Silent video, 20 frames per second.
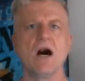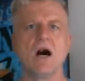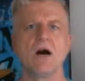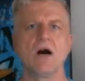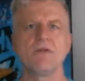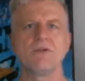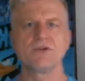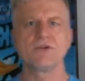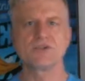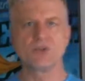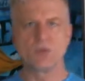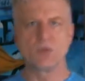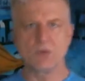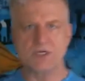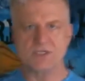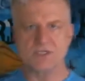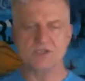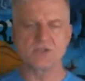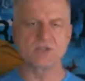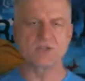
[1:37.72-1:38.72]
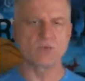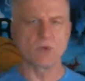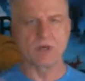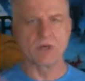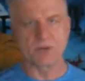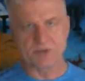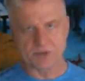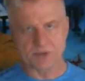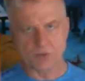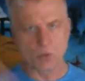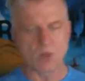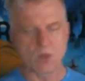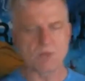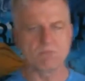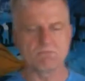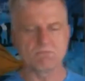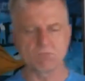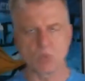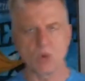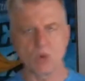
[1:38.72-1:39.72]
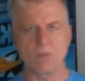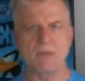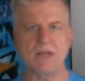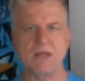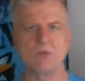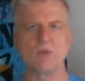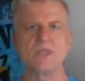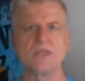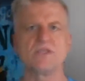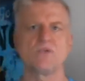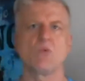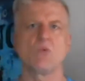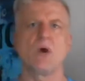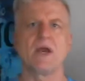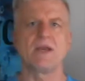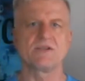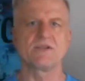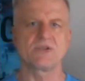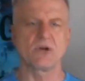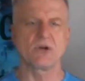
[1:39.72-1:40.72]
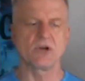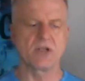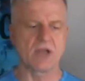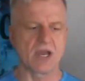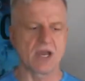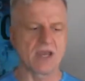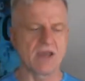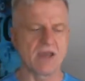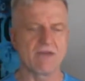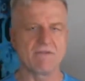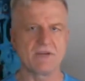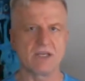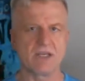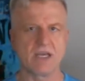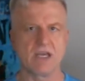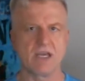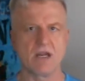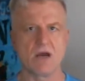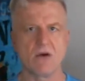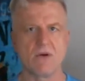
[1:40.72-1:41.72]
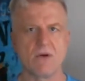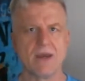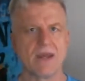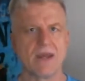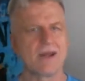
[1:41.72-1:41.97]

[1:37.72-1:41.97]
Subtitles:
There's two reasons. Well, there's one main reason why I started IF and keto.